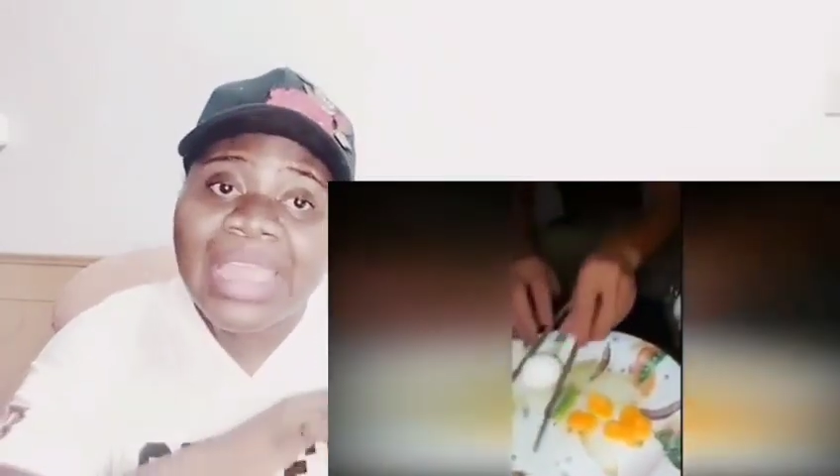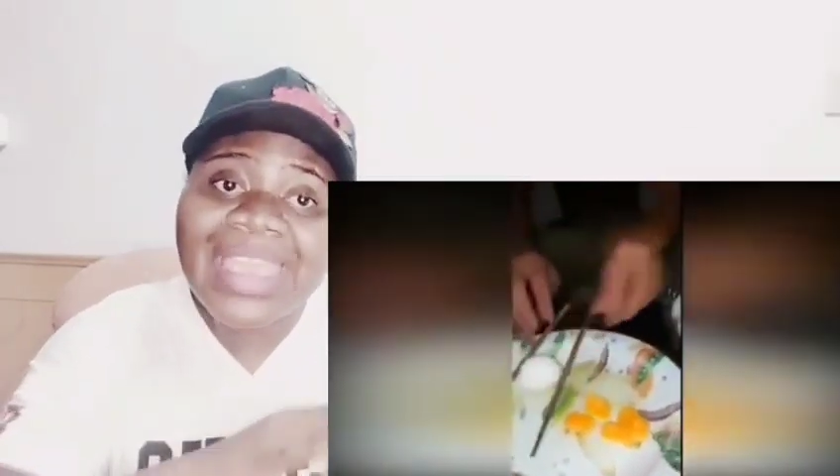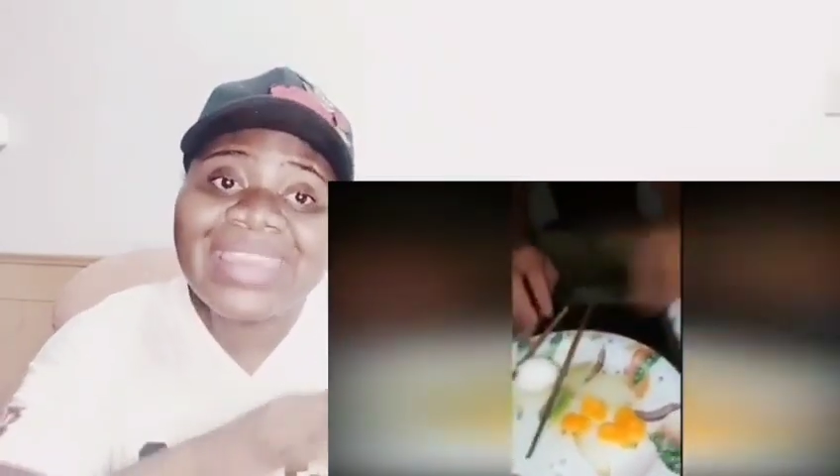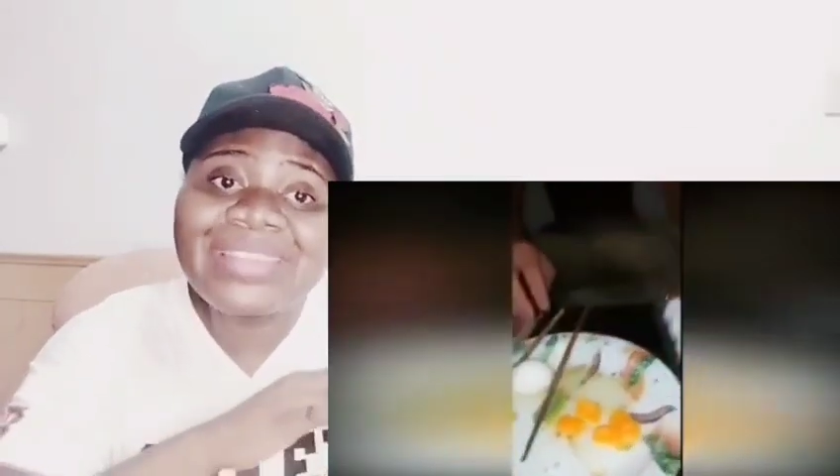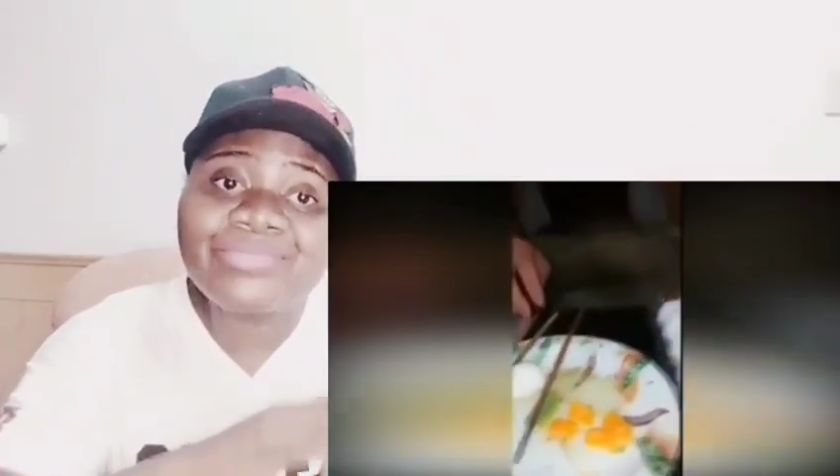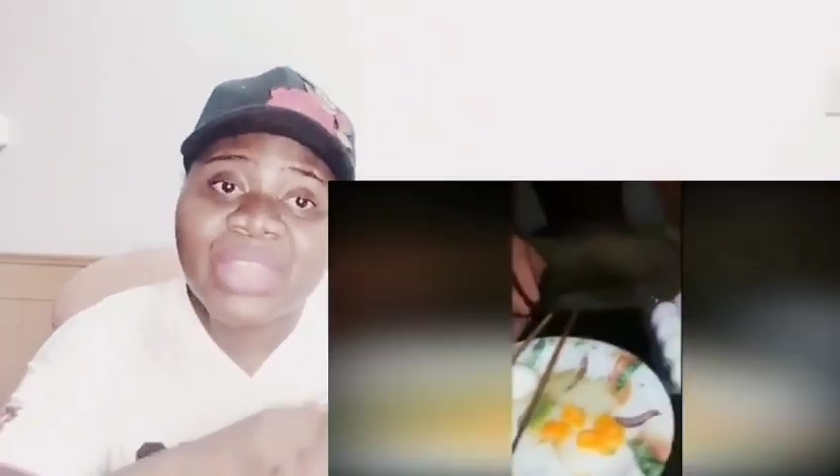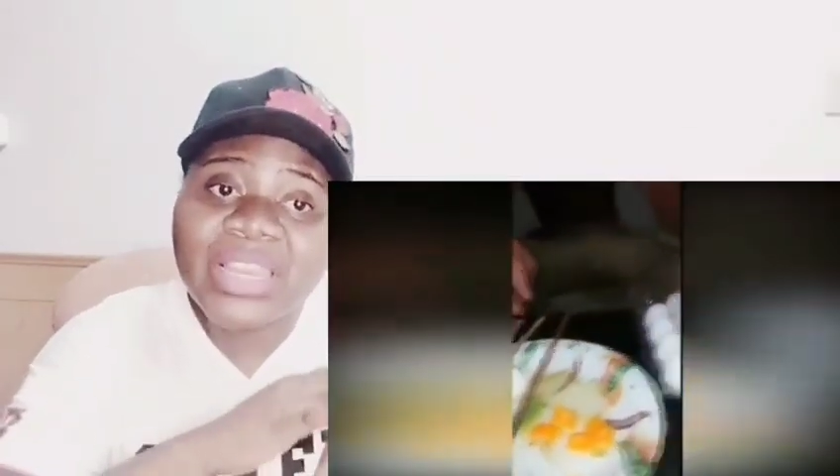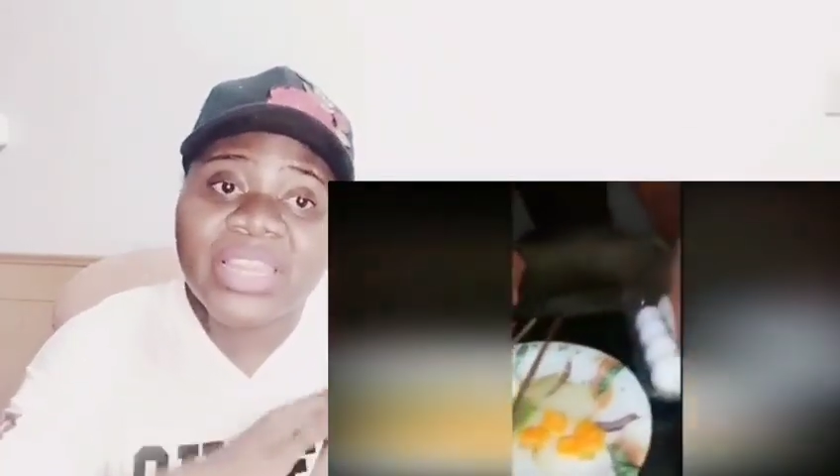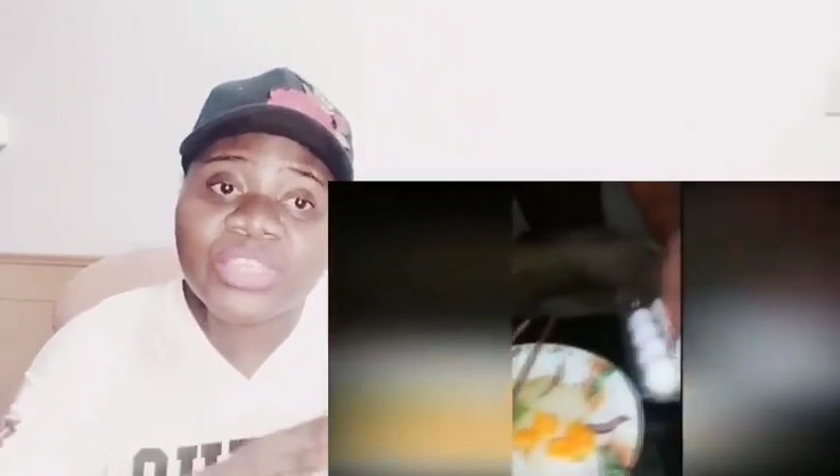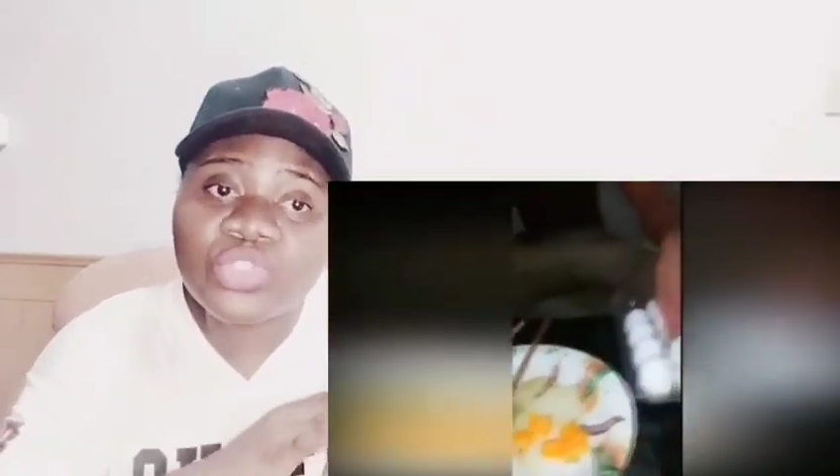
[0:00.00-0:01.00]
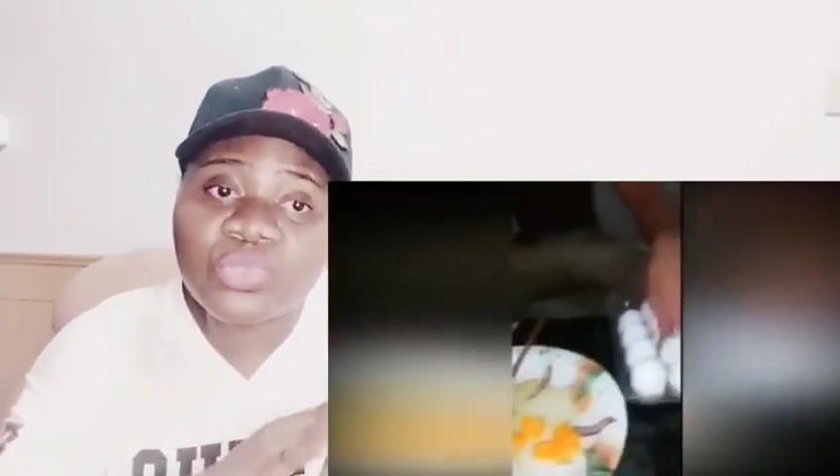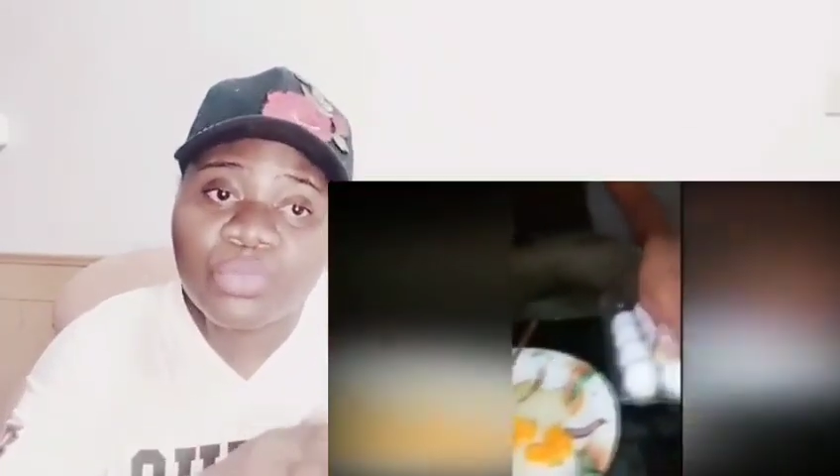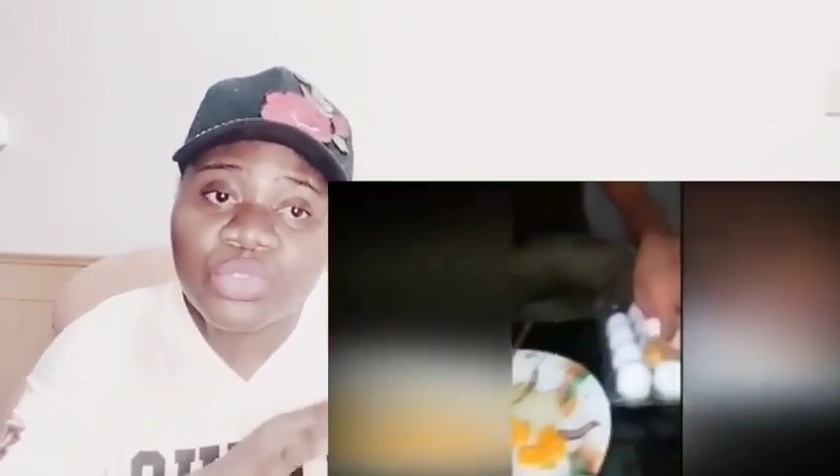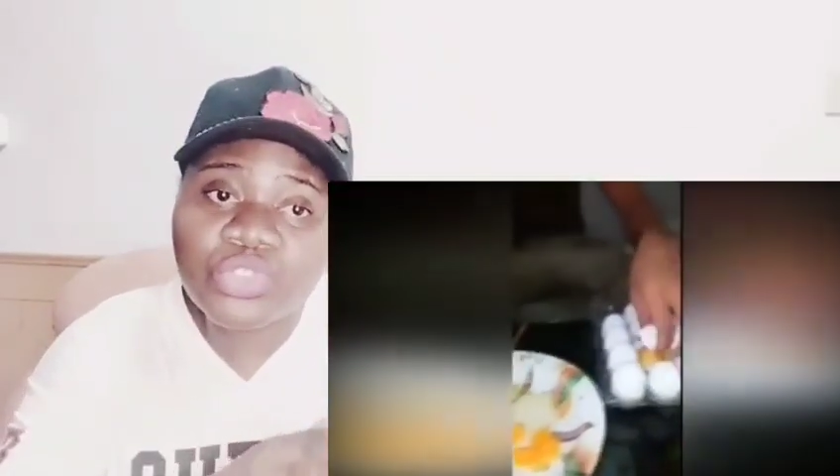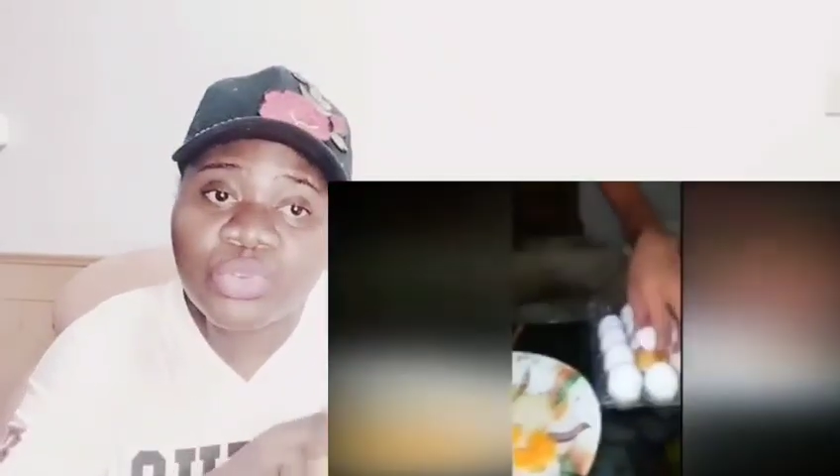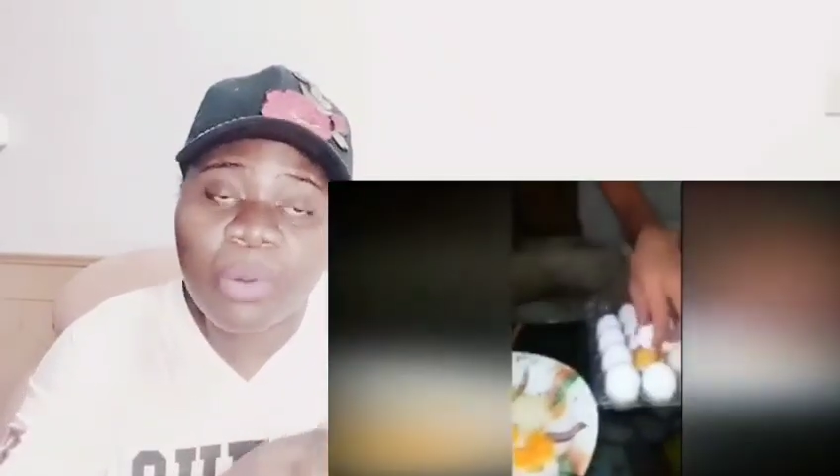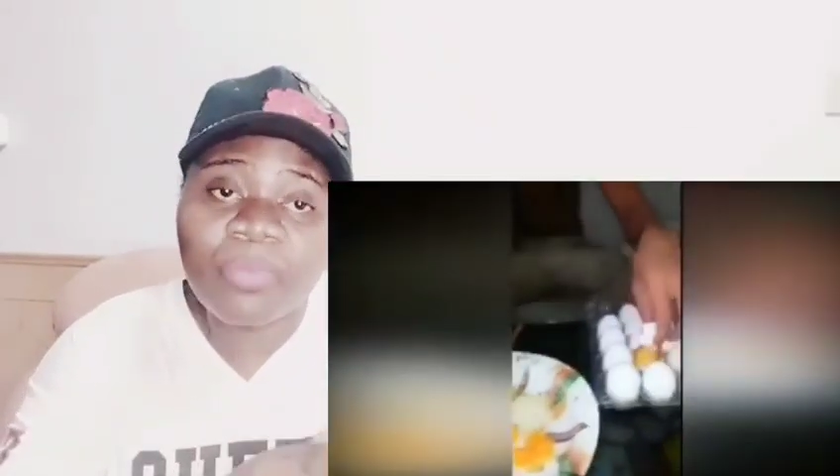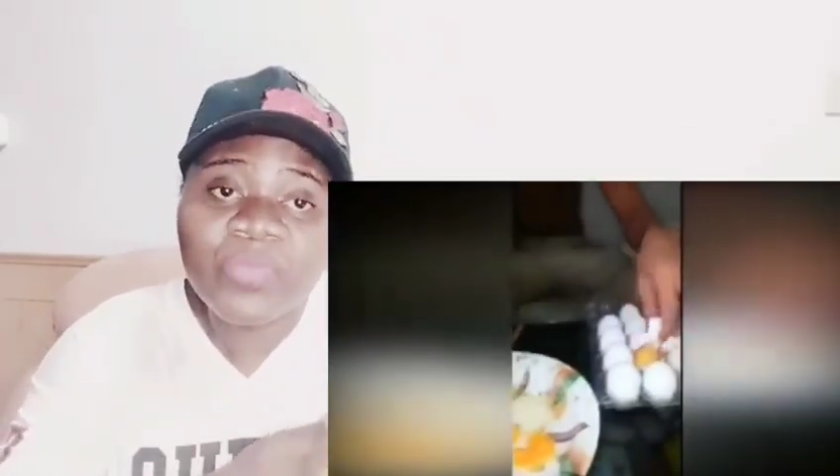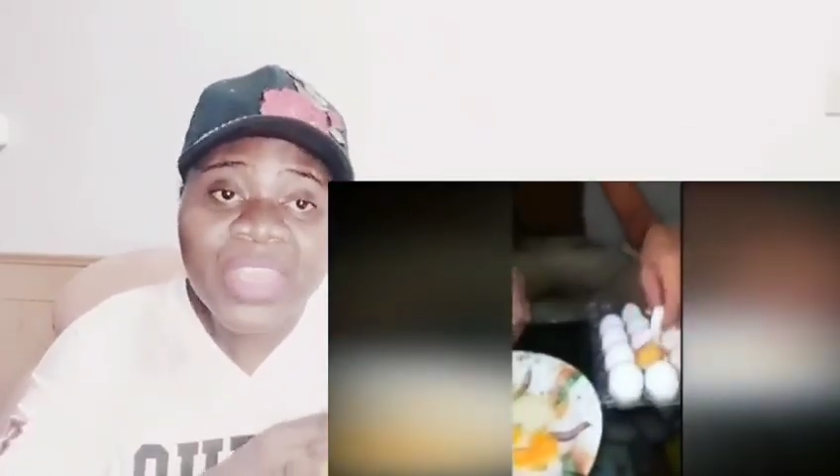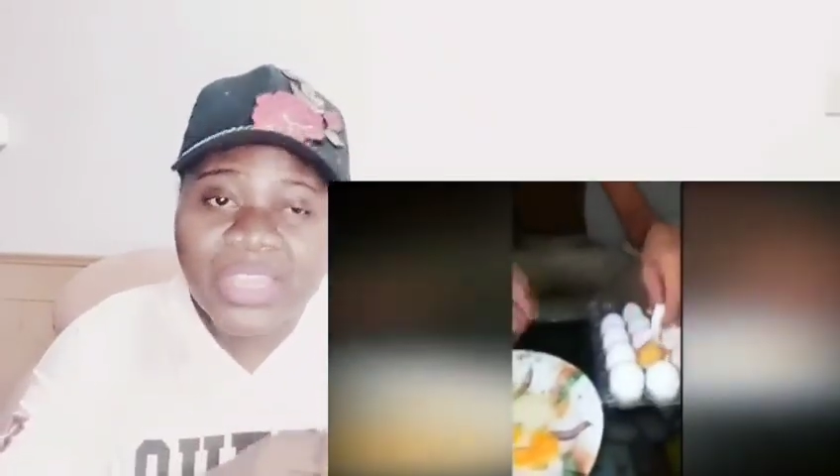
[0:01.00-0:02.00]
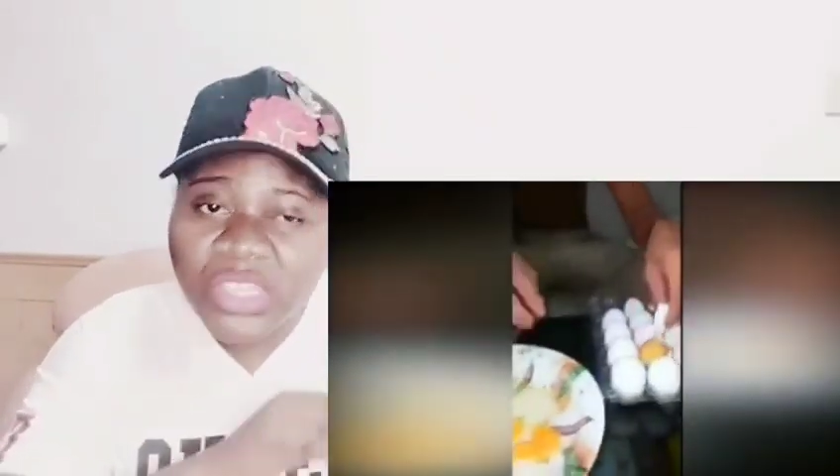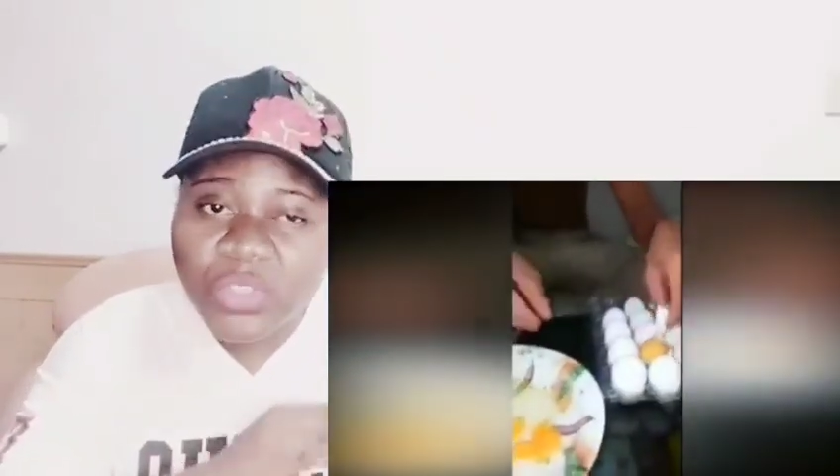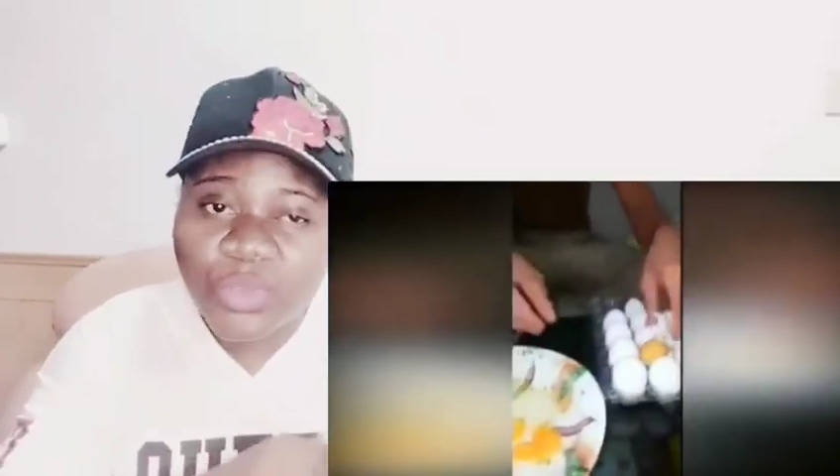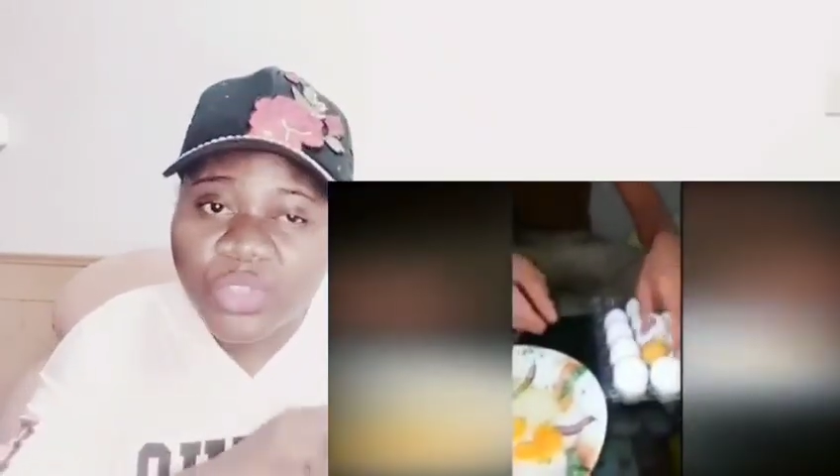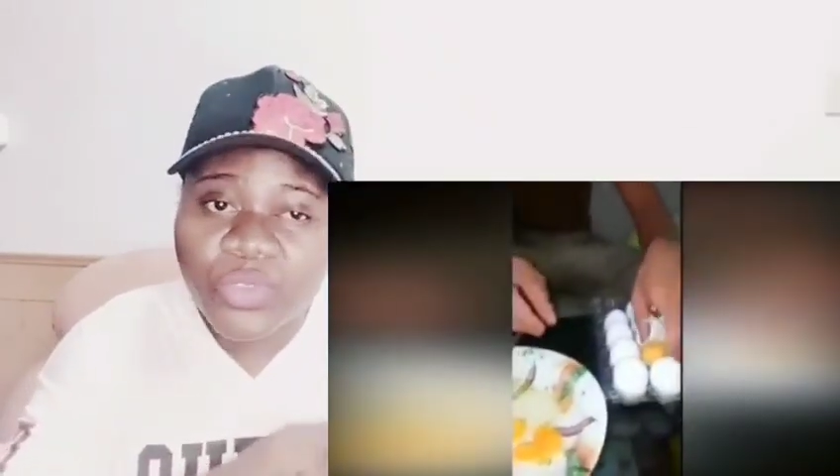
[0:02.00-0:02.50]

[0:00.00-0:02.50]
It is really smooth. So it is smooth.